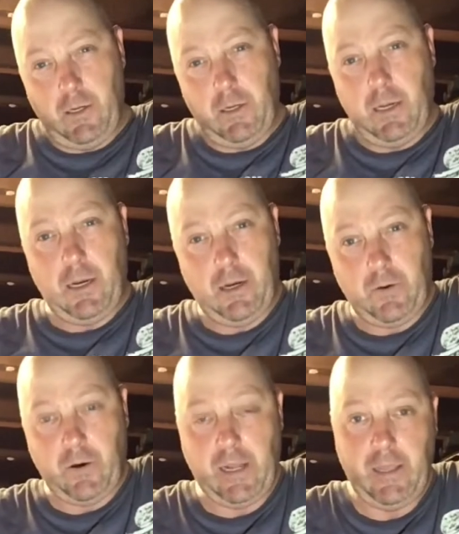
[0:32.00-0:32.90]

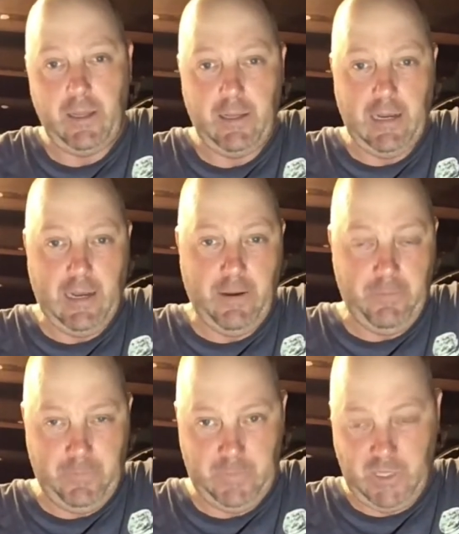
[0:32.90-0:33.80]
Alrighty,
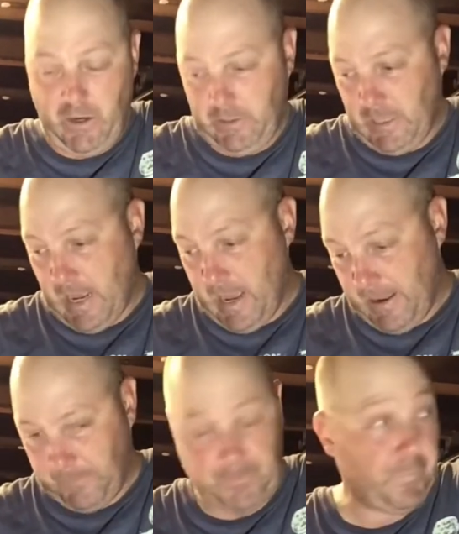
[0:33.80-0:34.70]
so
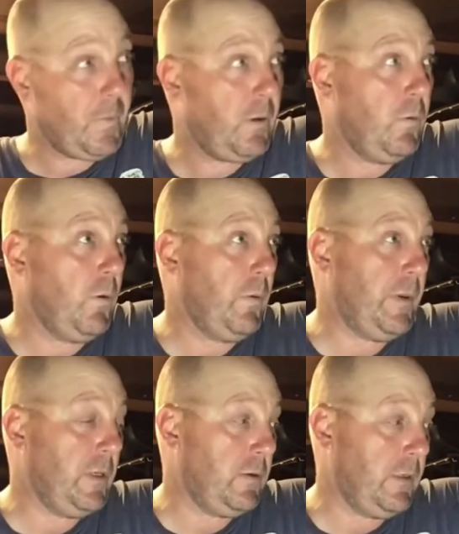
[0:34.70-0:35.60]
today what we've
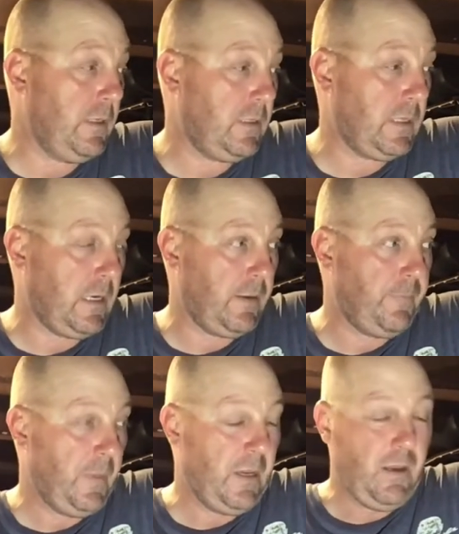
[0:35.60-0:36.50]
been doing is
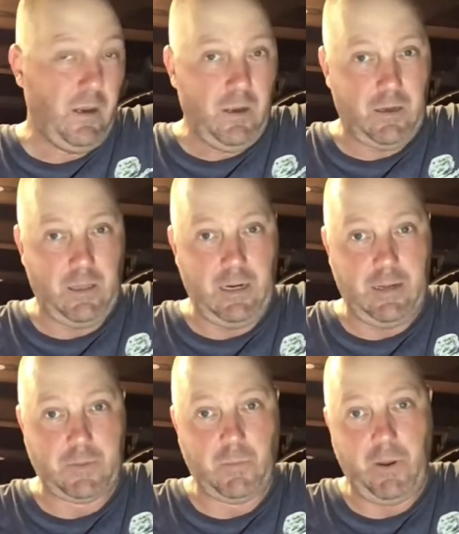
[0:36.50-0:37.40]
cleaning
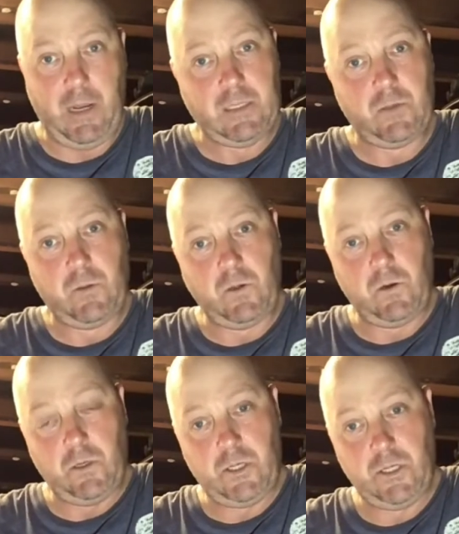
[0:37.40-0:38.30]
up some parts on the
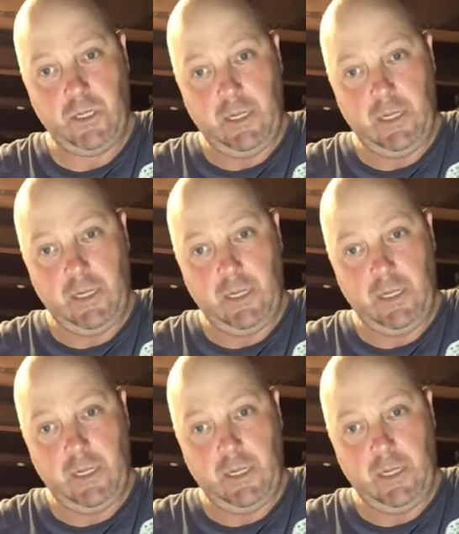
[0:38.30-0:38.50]
Dodge.